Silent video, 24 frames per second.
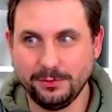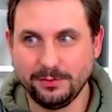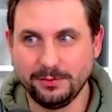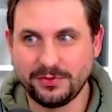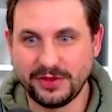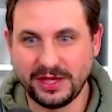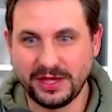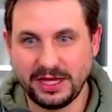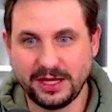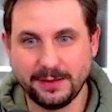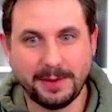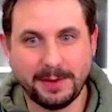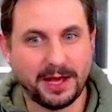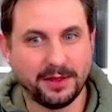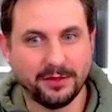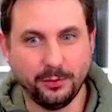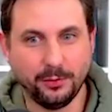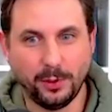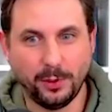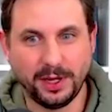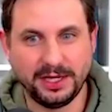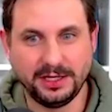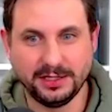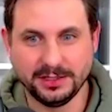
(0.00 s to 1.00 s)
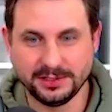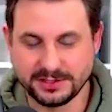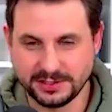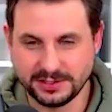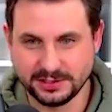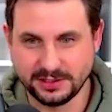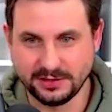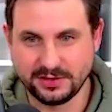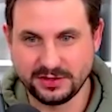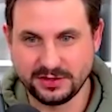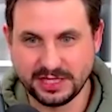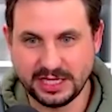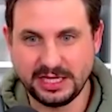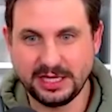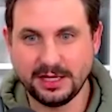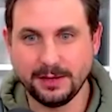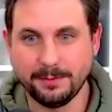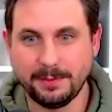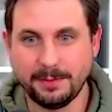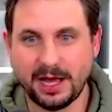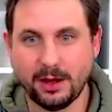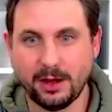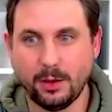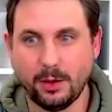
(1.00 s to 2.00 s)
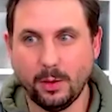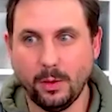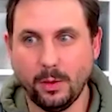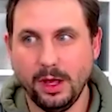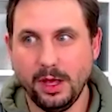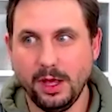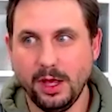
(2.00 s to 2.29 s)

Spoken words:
think about the weaknesses and think about